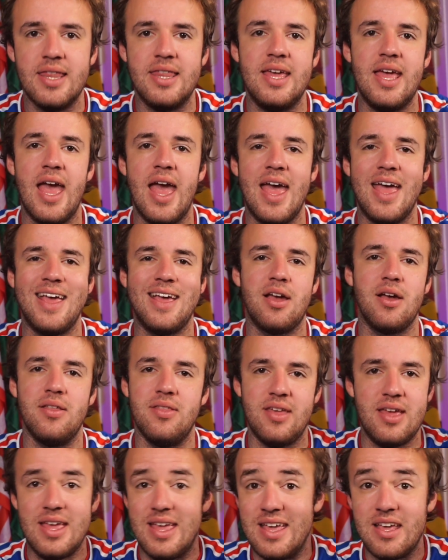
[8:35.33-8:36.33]
the
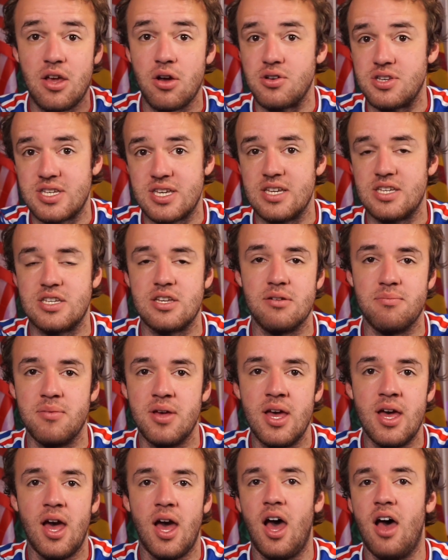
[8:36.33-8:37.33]

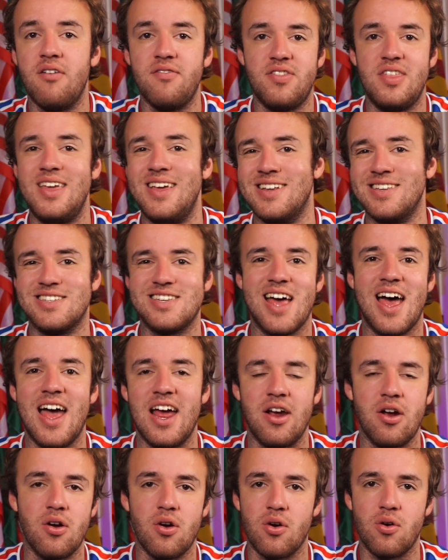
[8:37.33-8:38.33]
ecosystem of the
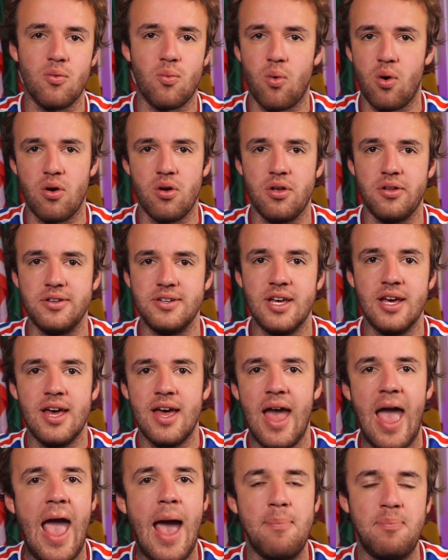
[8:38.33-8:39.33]
entire world
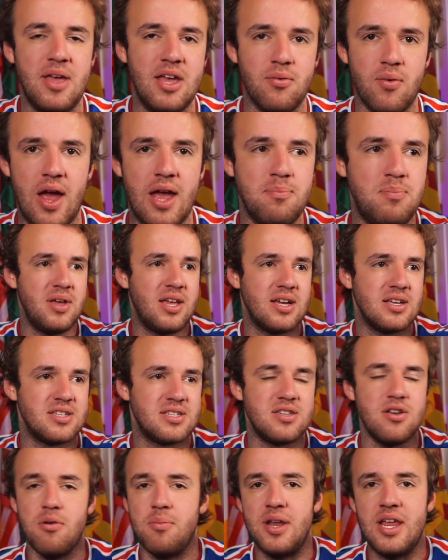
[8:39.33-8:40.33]
happy, right?
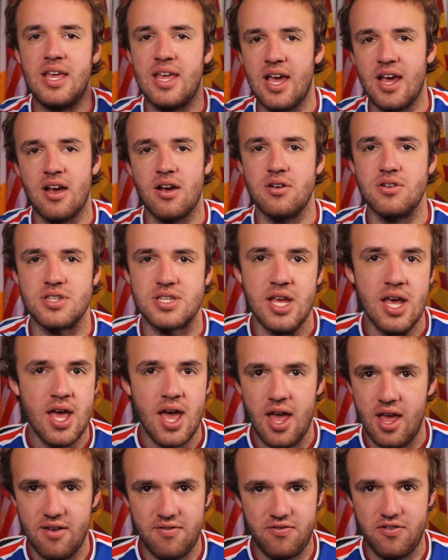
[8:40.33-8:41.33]
Because nobody cares
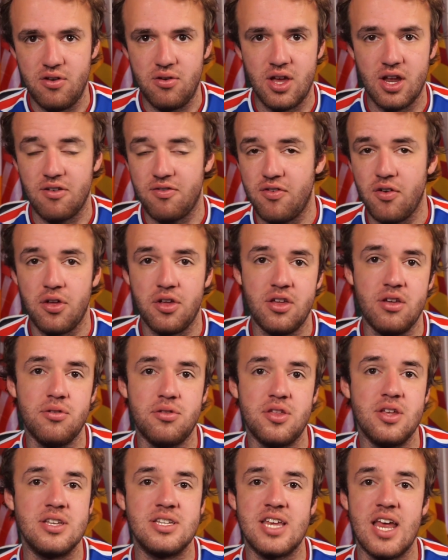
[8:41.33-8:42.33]
if you get a full
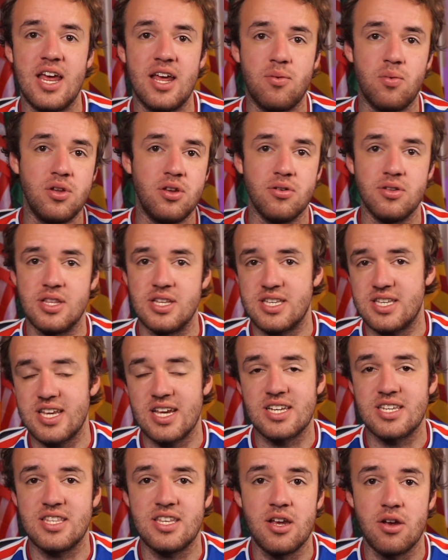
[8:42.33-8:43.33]
youth intake when you're in the
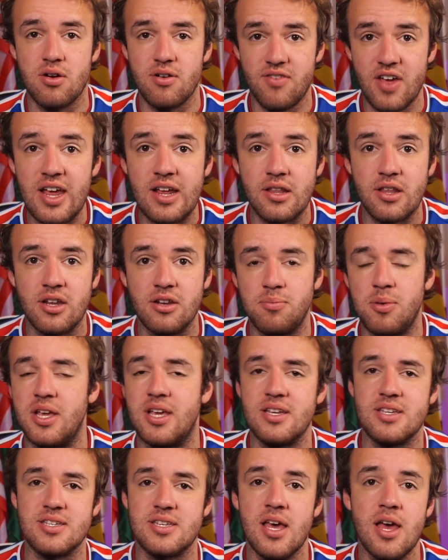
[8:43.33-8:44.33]
sixth tier of England,
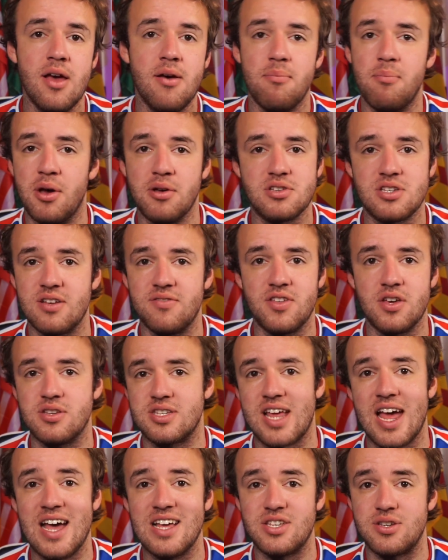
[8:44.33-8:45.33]
because most of
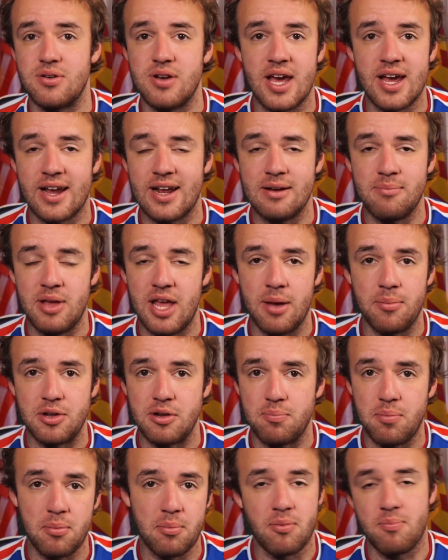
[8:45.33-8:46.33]
those guys are not going to be
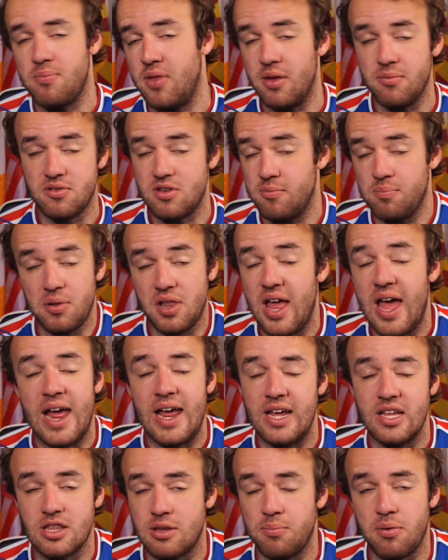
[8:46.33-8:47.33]
able to
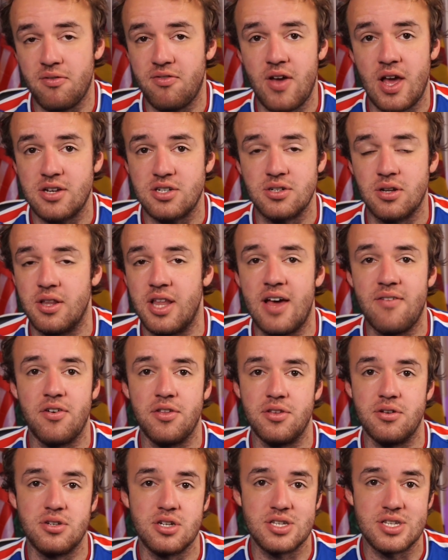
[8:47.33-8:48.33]
play at the professional
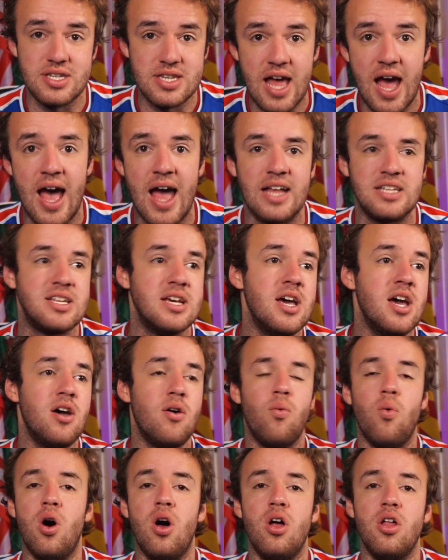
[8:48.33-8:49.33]
level. They're just not.
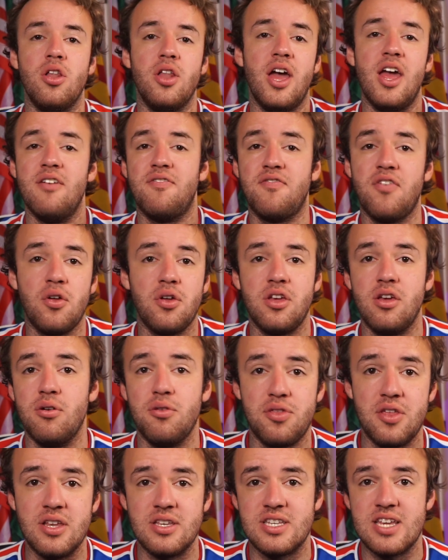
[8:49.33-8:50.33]
While a full
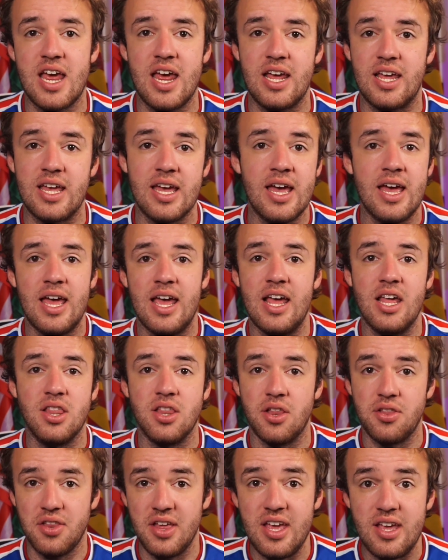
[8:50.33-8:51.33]
youth intake in
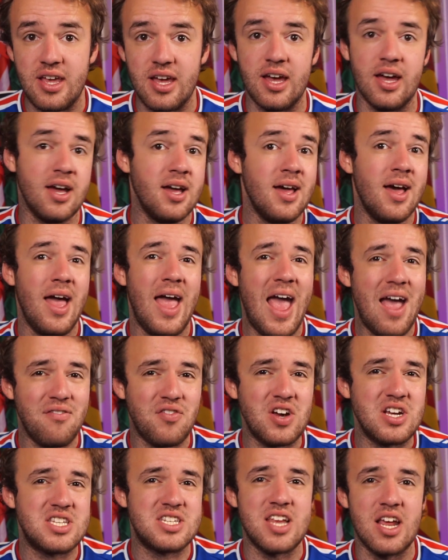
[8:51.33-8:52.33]
La Liga,
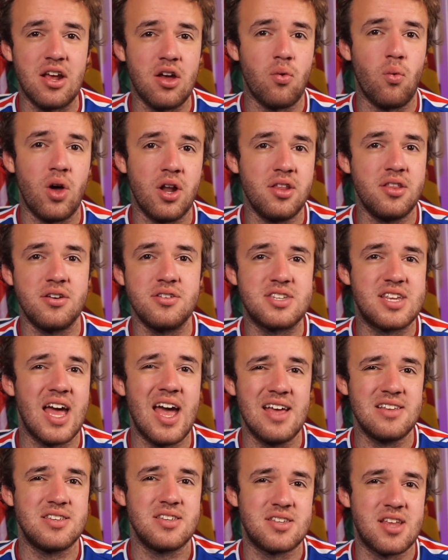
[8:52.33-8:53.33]
every single one of those
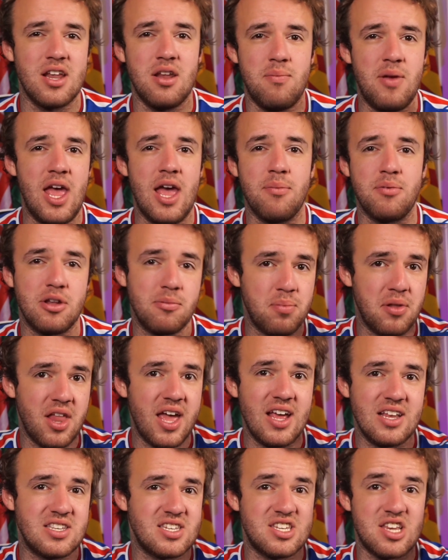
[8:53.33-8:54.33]
guys is going to be able to
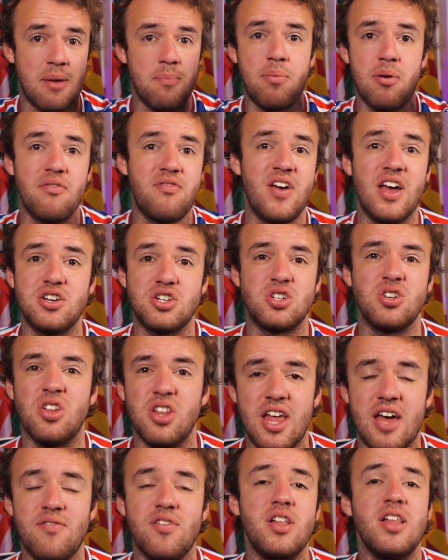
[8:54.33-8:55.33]
play at some professional
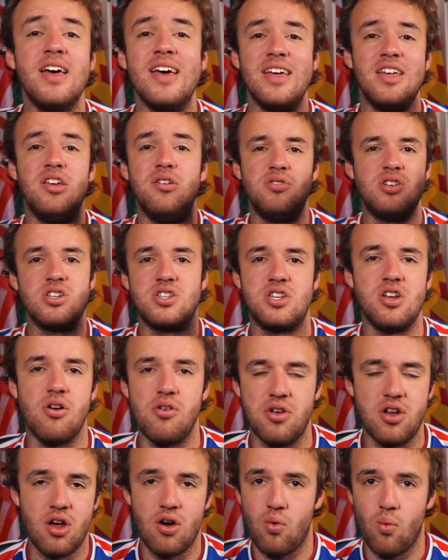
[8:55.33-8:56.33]
level. You just
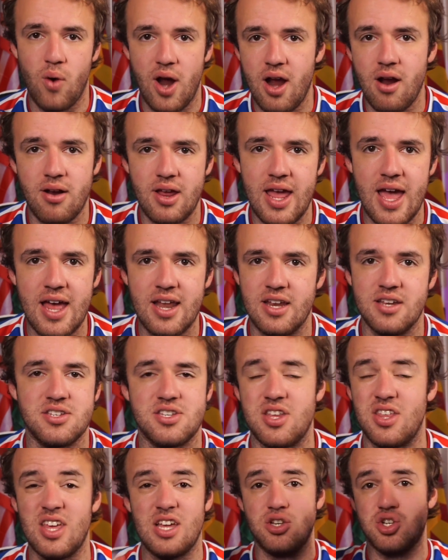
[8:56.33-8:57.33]
don't know where yet, and
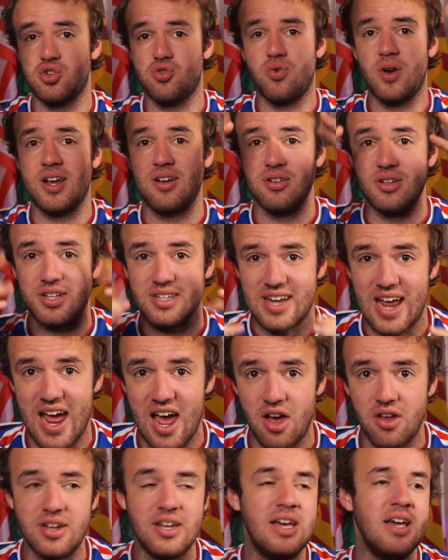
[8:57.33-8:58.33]
so they trickle
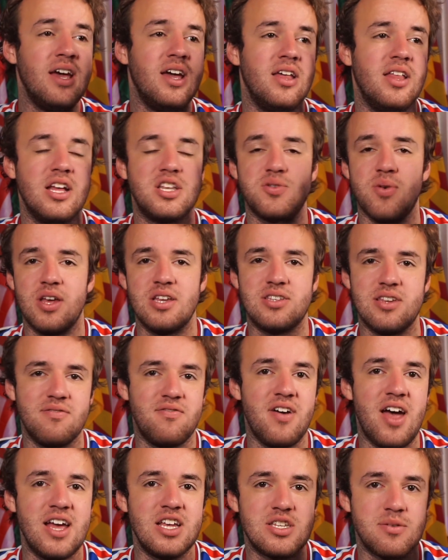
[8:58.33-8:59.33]
down, and that's why it's
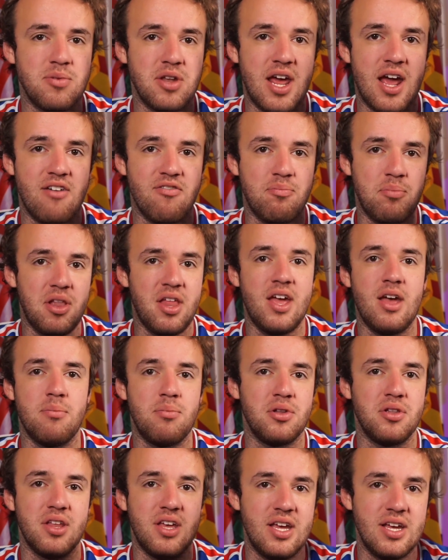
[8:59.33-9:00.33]
advisable to have
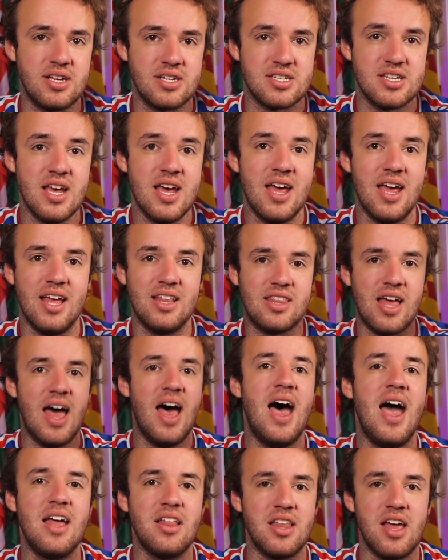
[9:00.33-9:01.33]
playable leagues at the high